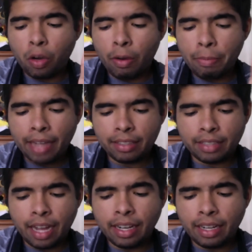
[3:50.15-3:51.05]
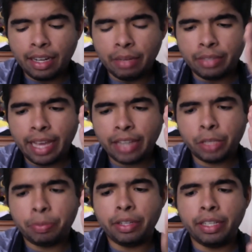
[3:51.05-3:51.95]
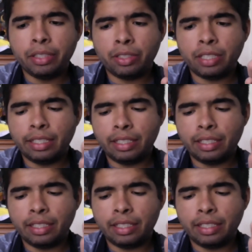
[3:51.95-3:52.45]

going back to Sakura, it was actually pretty interesting